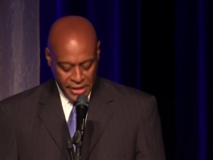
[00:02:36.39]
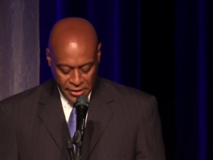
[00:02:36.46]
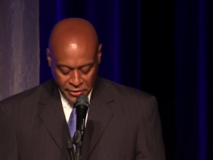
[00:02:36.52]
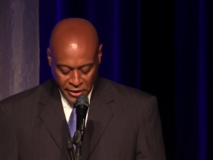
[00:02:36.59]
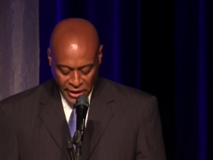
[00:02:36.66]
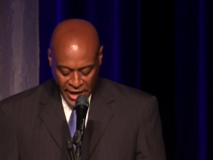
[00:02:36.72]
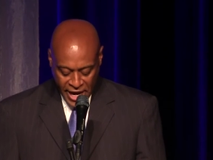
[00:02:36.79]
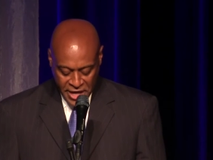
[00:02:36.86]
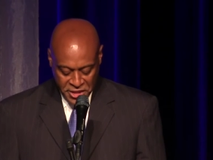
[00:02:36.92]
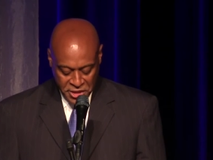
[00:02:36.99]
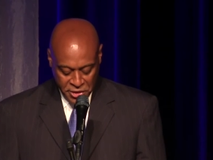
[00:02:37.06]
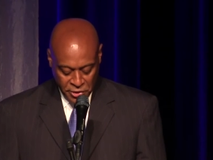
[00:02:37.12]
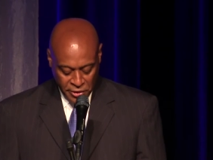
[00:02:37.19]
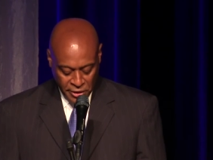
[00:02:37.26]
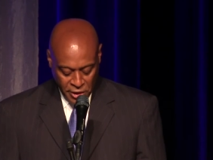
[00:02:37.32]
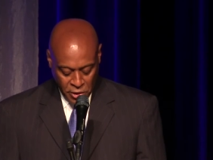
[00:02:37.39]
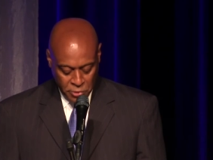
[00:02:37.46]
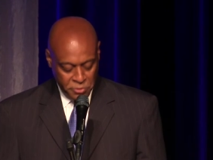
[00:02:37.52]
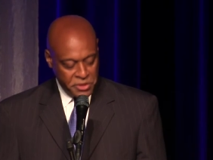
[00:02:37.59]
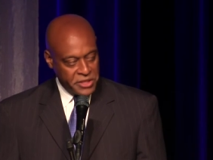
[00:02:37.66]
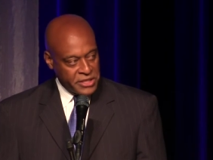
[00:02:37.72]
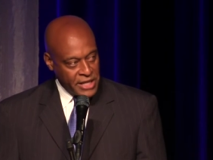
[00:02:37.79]
In the last year
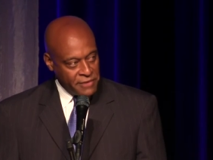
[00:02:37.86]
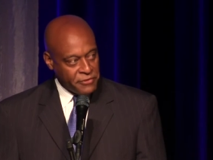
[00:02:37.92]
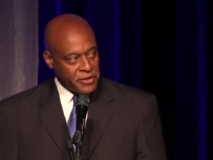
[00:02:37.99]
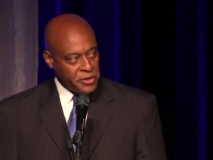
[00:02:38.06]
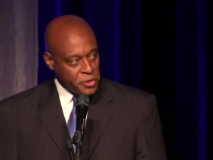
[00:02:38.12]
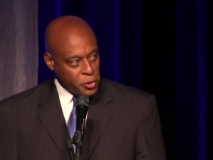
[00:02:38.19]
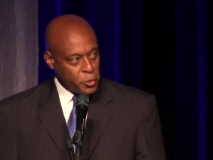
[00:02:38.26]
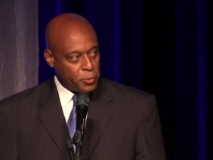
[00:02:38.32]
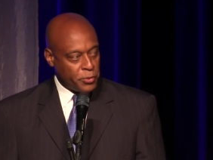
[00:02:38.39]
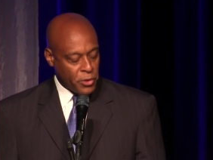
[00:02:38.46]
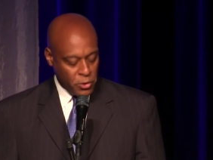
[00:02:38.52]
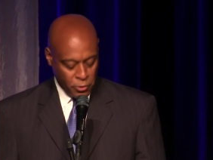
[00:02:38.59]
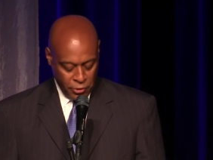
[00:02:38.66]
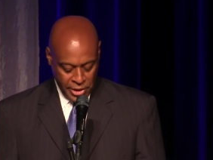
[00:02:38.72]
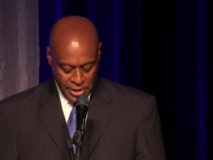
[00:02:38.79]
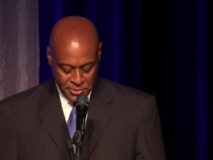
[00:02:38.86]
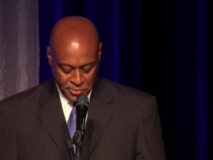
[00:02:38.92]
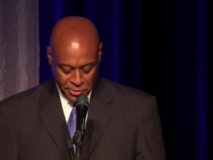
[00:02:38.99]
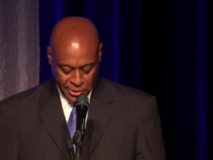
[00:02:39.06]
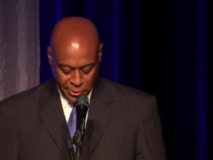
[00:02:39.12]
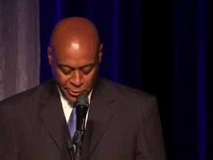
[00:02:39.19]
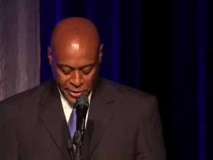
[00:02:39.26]
alone, seven new
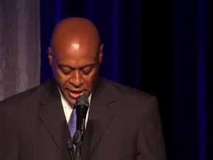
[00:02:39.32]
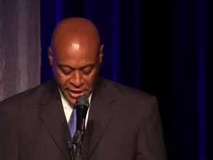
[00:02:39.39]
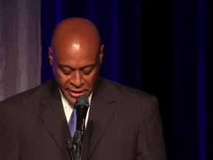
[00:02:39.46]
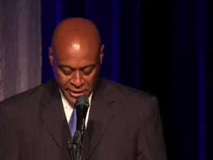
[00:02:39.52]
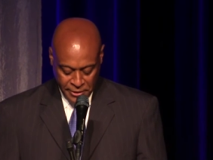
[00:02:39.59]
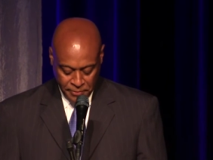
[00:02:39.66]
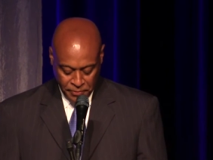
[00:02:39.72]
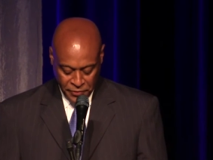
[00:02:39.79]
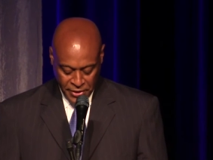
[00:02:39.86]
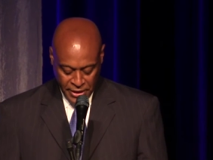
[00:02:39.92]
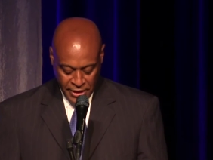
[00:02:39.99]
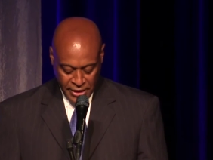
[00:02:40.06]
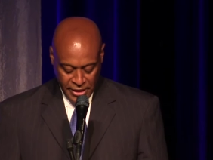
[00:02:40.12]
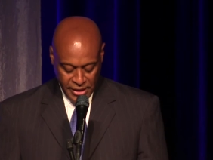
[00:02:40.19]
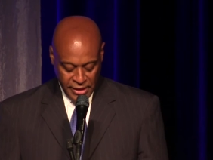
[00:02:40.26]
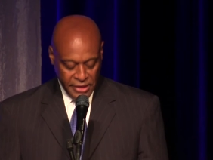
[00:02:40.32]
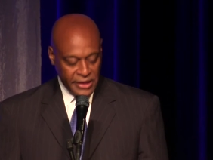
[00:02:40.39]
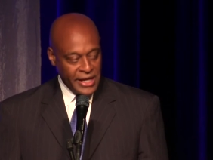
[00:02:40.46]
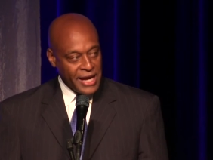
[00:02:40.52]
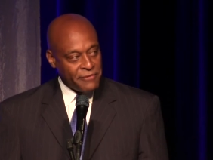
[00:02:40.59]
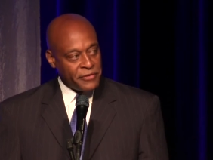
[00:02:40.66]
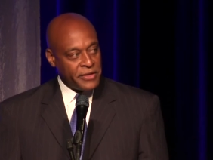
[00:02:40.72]
programs were created,
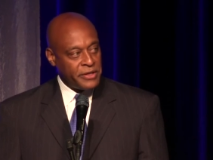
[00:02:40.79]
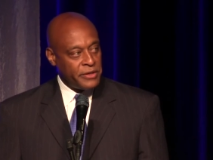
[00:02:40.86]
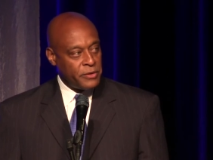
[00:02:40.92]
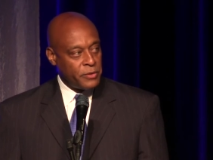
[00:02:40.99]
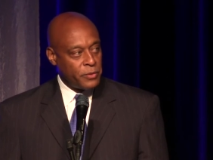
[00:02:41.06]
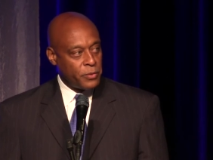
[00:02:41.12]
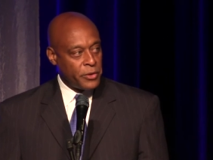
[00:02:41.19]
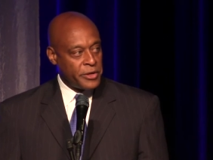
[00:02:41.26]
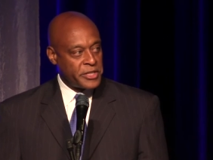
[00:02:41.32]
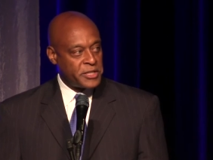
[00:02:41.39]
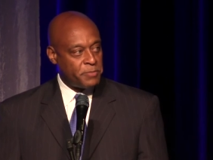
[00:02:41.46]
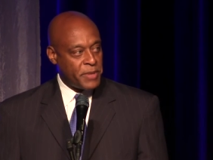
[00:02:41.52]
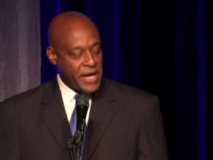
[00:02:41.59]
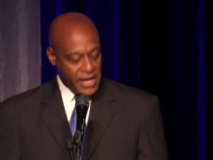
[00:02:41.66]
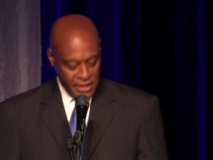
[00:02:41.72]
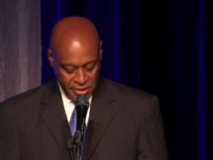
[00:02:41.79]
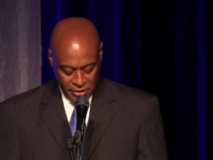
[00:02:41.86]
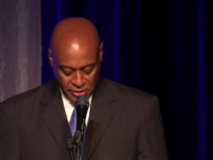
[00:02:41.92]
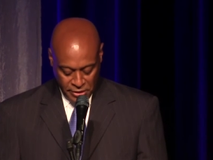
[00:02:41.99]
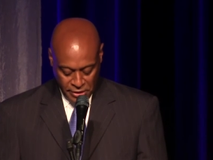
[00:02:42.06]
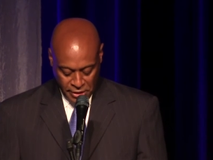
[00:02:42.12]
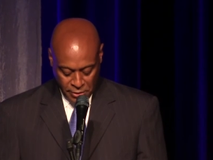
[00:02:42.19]
eleven were
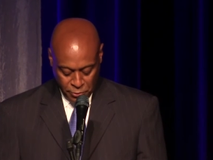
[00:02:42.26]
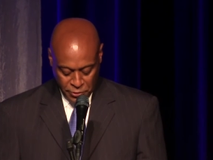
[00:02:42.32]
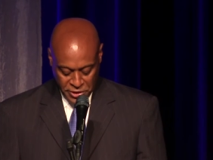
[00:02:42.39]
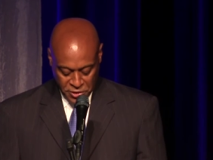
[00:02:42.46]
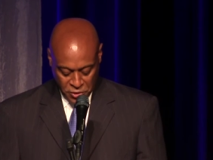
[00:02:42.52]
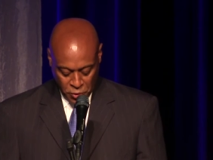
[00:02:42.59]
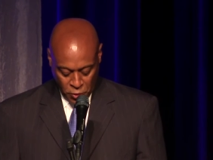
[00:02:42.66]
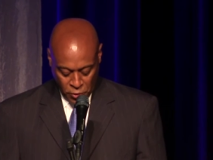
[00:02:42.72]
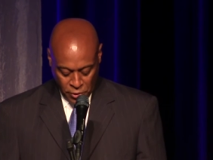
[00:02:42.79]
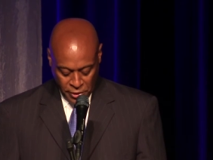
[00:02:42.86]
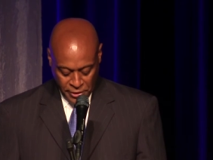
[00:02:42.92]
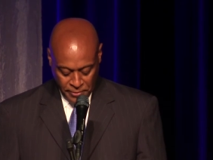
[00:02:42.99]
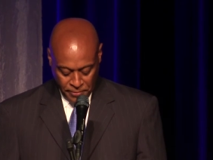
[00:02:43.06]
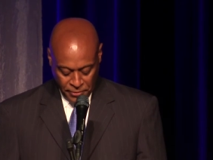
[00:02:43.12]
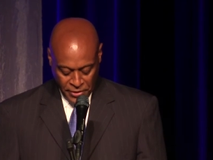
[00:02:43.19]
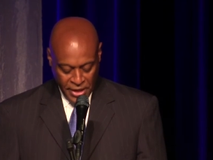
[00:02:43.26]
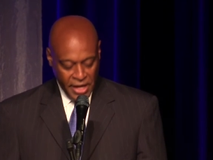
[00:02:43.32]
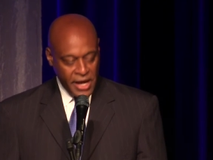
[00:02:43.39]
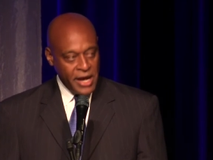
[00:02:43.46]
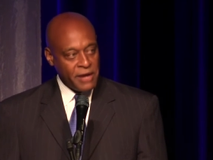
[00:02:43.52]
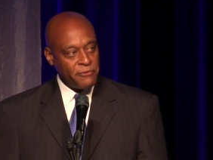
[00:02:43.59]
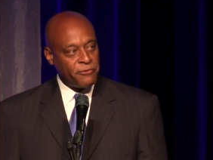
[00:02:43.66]
expanded and restored,
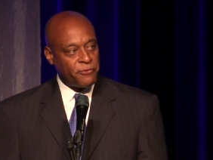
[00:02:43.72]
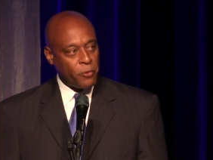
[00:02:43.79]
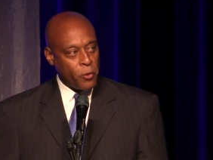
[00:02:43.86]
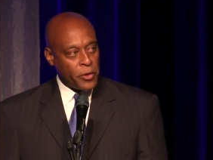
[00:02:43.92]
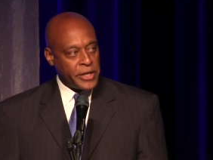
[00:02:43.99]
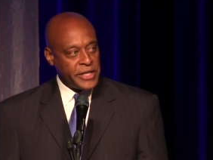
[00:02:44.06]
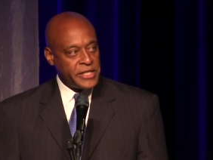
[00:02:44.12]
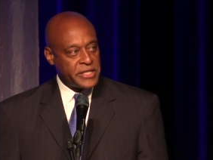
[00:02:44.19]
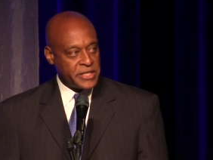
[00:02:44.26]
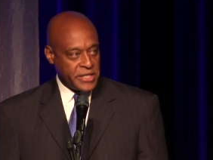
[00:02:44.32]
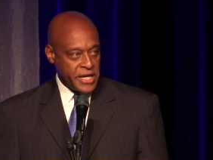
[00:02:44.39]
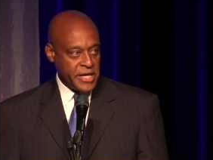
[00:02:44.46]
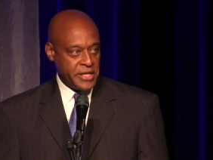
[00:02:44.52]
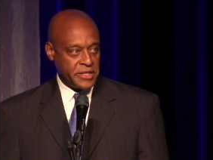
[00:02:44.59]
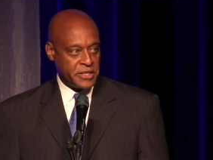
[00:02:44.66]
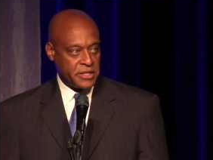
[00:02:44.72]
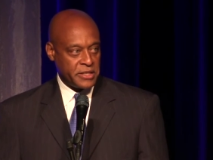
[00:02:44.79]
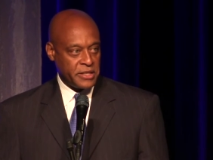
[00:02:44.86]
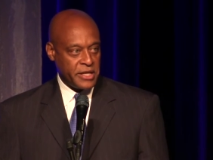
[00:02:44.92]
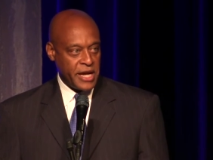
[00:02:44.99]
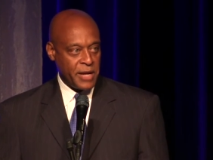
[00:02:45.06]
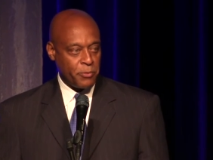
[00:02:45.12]
and forty states
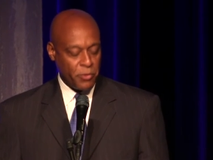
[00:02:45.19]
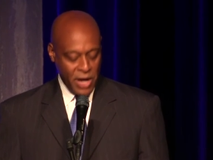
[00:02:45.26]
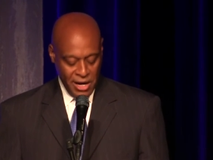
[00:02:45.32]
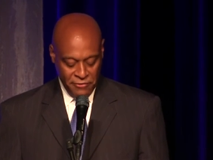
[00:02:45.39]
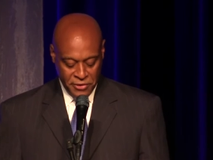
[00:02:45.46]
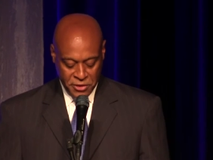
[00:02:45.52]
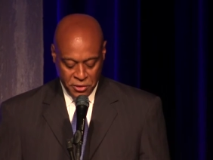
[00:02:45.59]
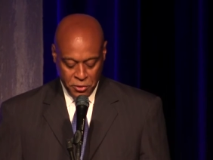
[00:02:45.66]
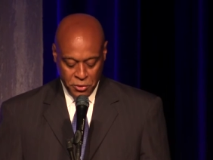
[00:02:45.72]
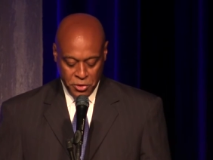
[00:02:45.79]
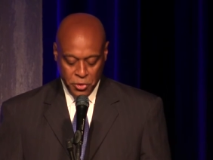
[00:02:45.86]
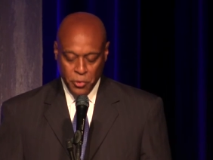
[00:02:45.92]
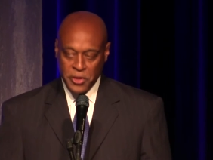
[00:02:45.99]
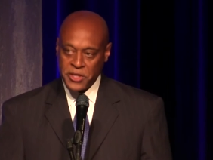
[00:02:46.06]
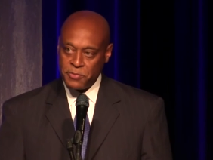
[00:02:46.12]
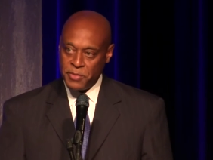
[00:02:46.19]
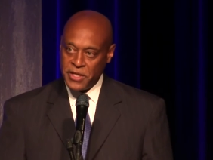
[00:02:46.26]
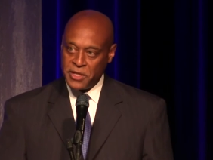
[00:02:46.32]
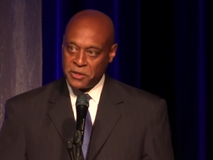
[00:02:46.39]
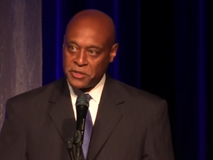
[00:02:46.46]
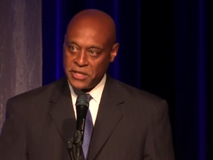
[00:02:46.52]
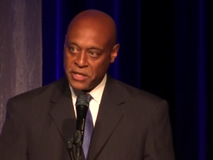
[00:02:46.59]
had private school choice
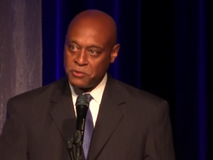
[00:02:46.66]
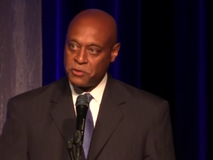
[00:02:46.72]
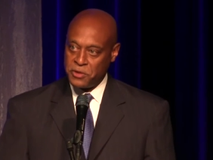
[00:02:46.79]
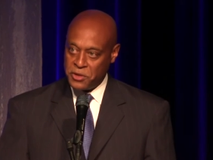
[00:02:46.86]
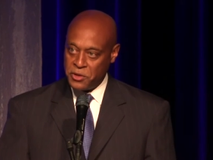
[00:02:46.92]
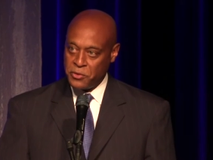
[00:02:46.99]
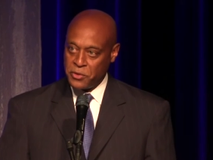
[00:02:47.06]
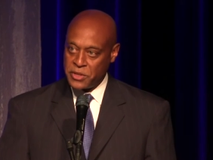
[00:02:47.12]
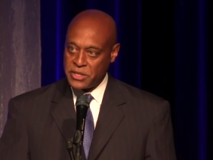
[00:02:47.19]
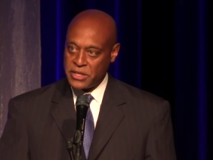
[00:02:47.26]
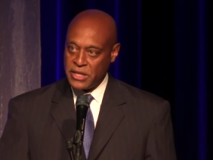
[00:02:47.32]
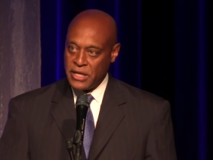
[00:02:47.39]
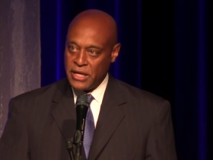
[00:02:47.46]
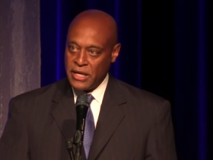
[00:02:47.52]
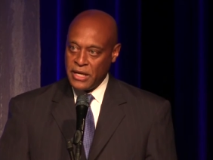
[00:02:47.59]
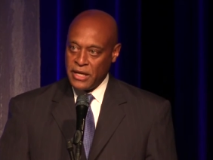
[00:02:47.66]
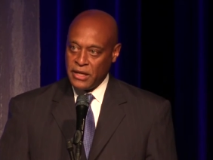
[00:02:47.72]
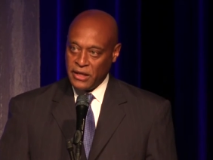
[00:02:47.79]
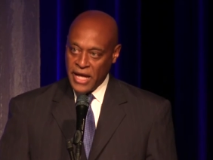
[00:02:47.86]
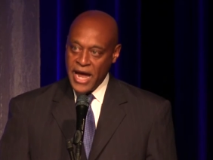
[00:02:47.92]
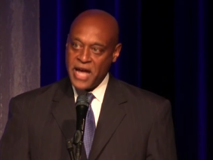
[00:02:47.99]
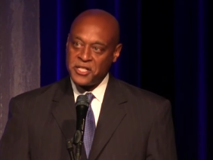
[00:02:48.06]
bills introduced.
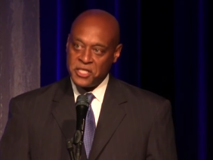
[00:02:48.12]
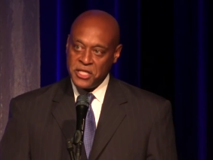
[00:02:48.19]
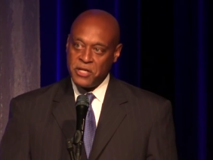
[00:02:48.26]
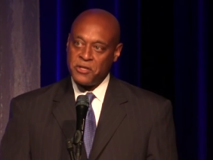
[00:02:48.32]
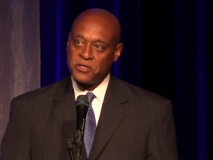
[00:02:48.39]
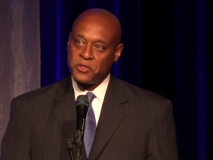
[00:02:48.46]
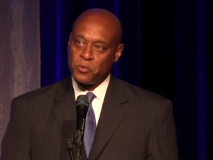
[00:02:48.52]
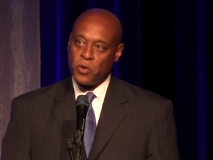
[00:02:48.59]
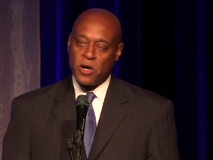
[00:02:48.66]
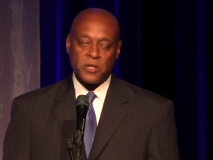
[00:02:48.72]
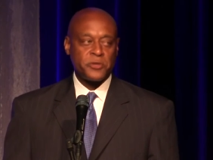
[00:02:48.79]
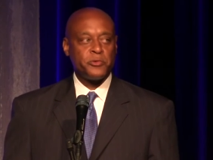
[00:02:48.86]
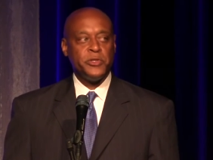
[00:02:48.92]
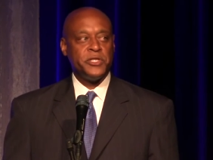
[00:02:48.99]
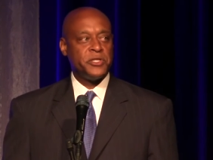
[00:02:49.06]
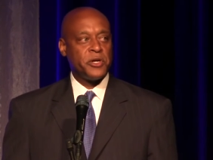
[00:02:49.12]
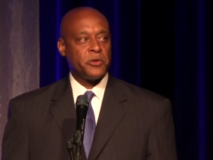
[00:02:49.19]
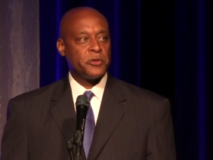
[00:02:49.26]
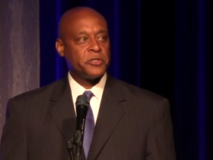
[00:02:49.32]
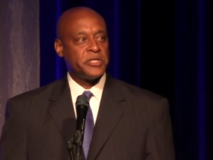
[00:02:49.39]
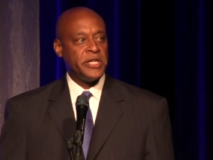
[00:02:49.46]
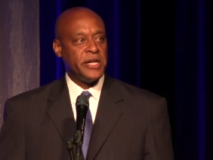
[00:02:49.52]
Last year, as the Wall Street
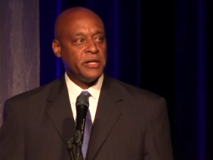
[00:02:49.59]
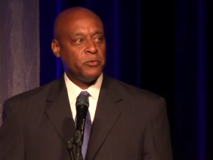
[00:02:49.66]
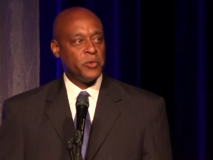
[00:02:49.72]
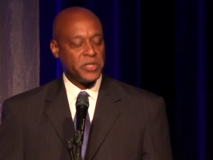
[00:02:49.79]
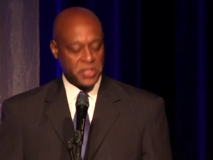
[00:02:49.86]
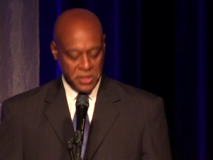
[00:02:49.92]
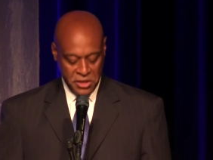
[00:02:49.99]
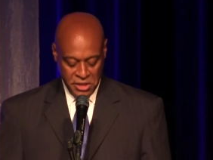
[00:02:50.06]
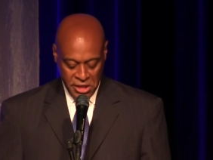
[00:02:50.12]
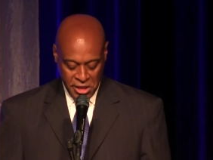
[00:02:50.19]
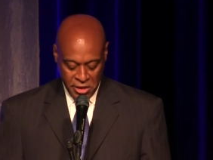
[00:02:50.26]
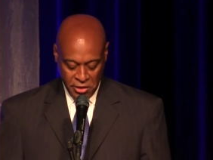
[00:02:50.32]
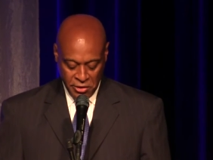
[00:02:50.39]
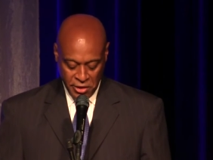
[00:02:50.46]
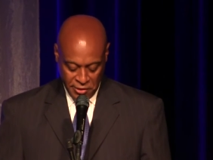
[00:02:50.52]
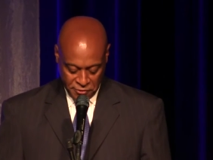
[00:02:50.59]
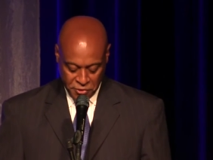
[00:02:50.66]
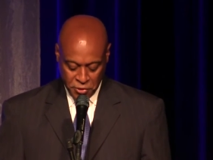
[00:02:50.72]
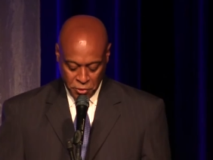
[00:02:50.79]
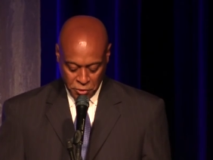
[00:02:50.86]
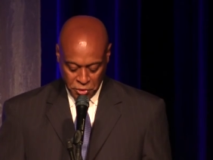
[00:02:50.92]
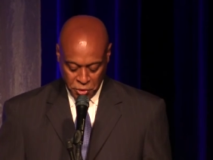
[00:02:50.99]
Journal said, was the year of
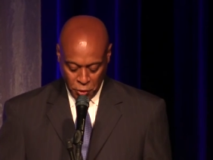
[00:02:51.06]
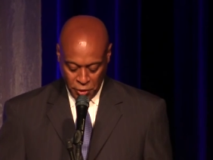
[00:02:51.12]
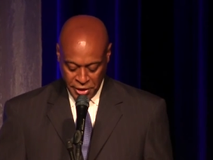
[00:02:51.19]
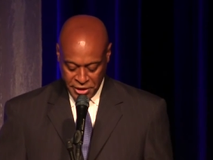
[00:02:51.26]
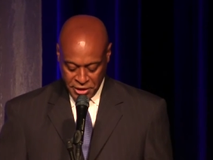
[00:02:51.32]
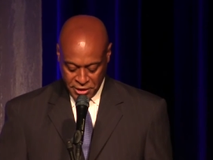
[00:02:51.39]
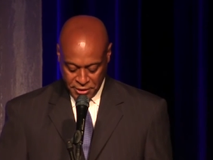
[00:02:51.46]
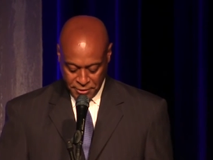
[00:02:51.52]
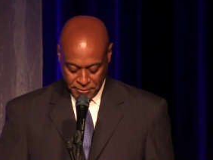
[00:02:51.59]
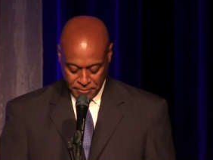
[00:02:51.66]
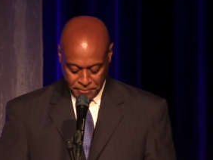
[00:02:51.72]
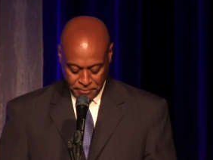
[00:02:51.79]
school choice.